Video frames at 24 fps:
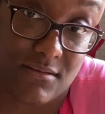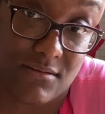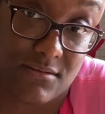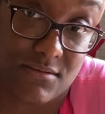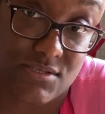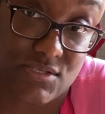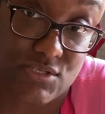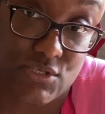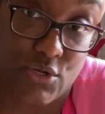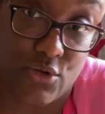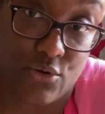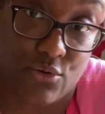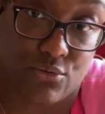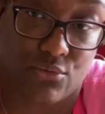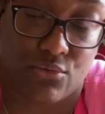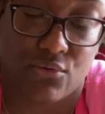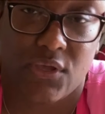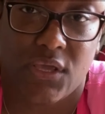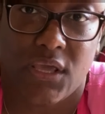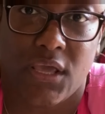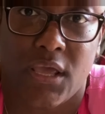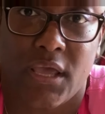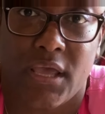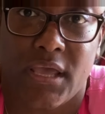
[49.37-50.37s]
So
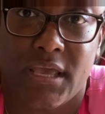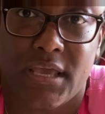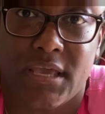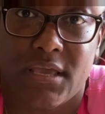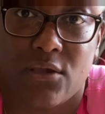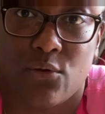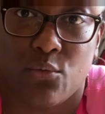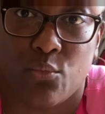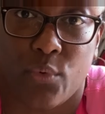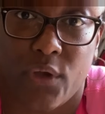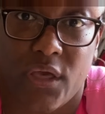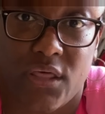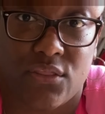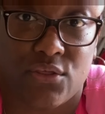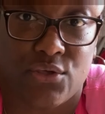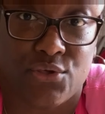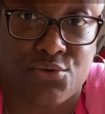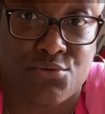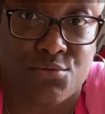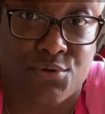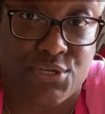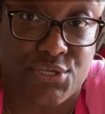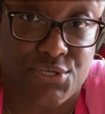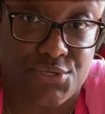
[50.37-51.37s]
whether
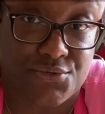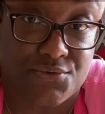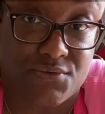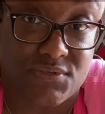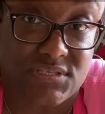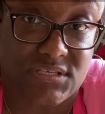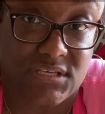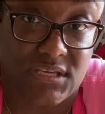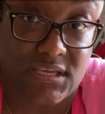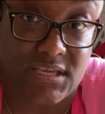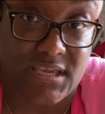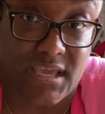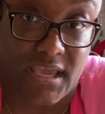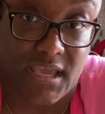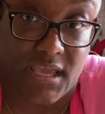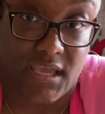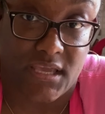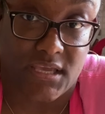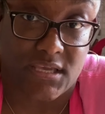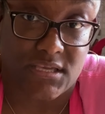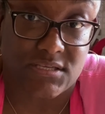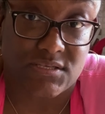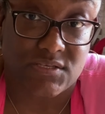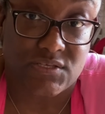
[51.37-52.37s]
you are using
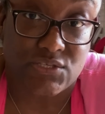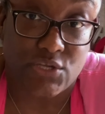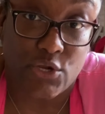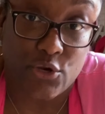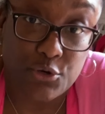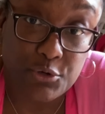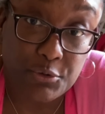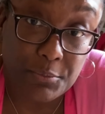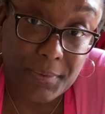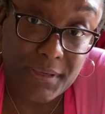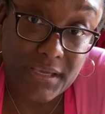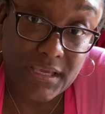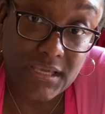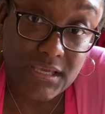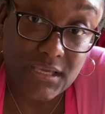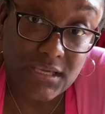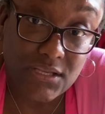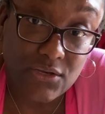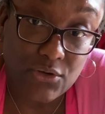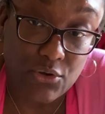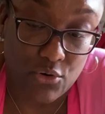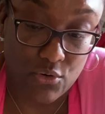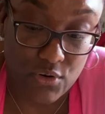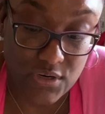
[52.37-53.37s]
a circle
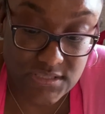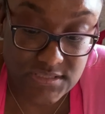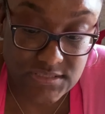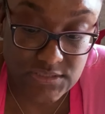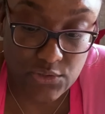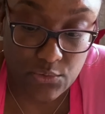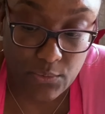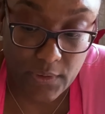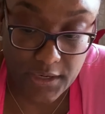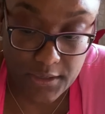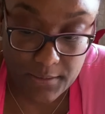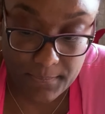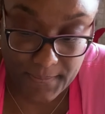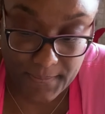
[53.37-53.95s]
pan or a square